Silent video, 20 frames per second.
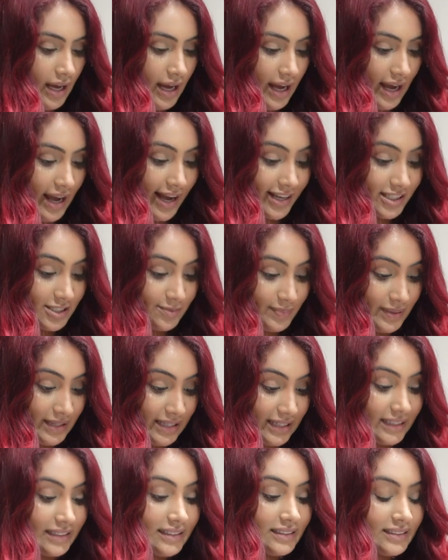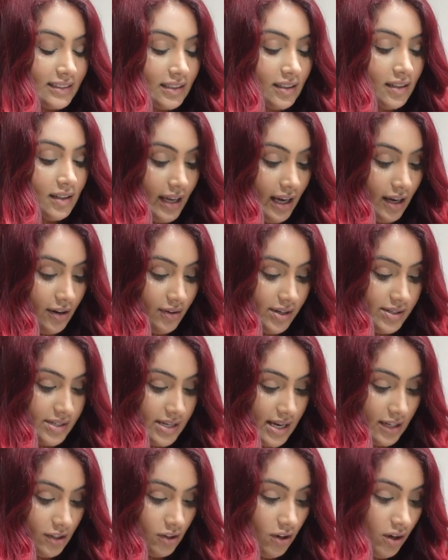It has peas, carrots,
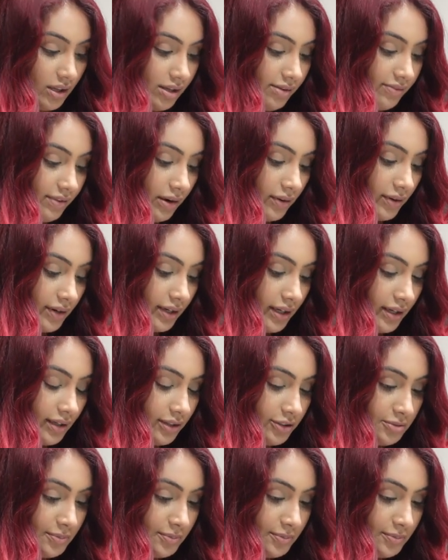and cauliflower in it.